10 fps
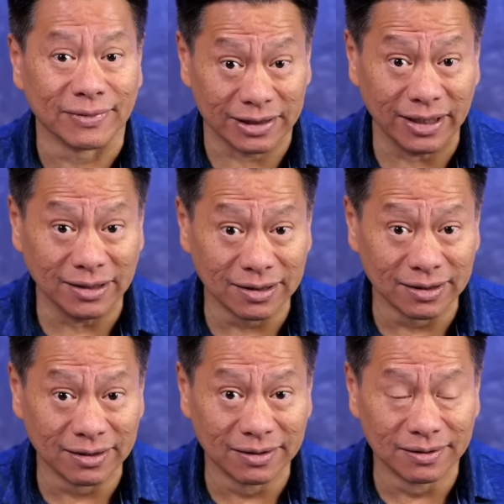Make sense?
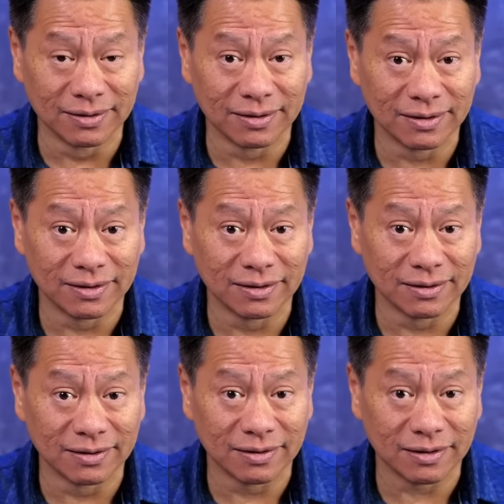
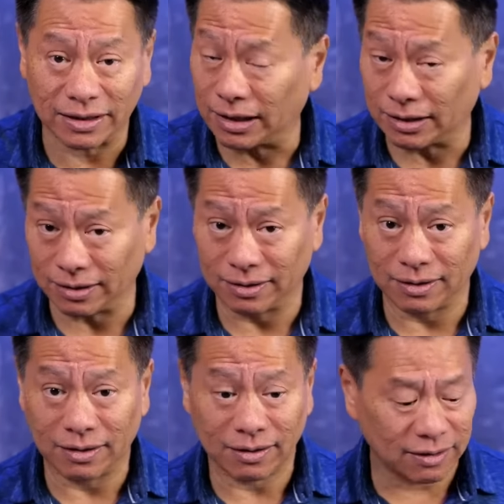That's that.
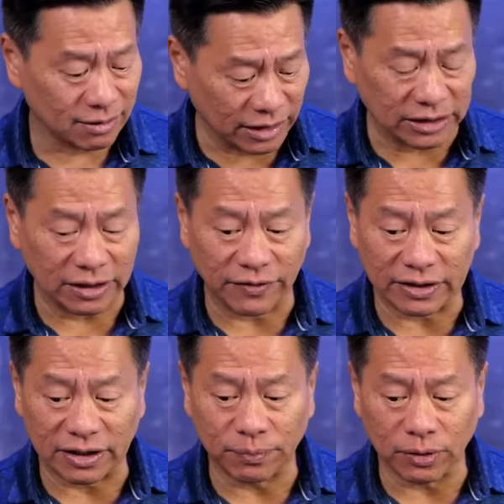Teaching,
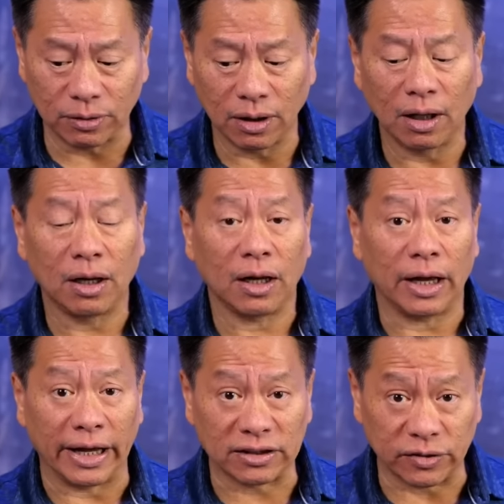very simple.
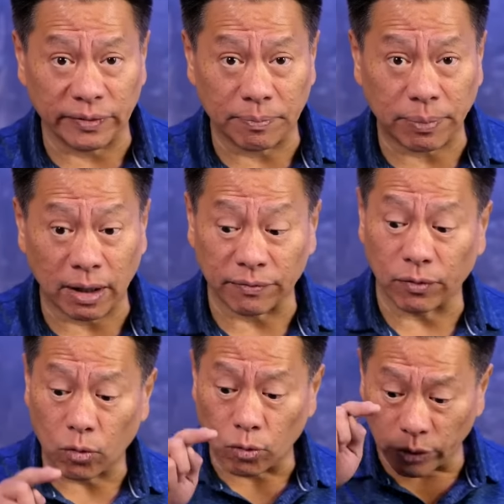Extremely
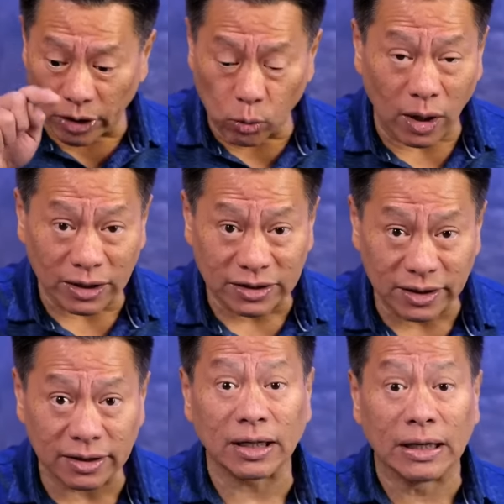powerful. Rewatch
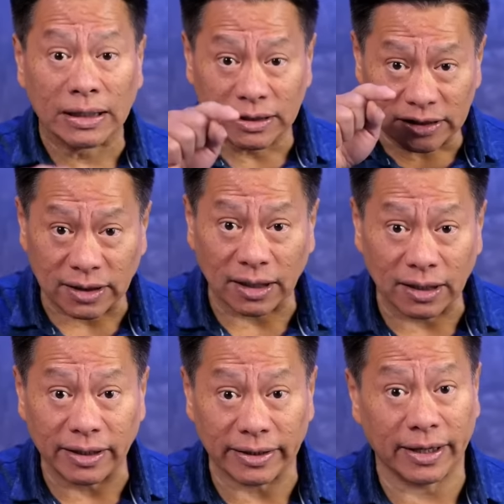this,
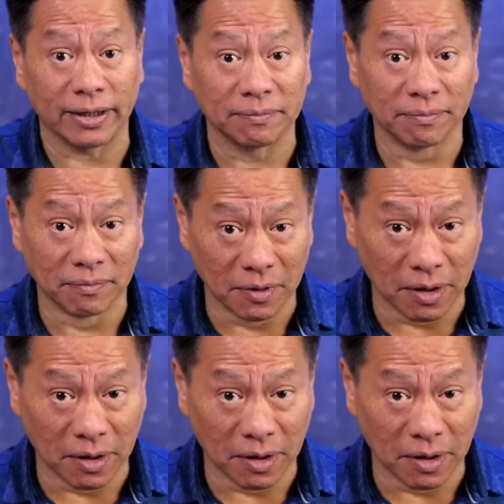study again.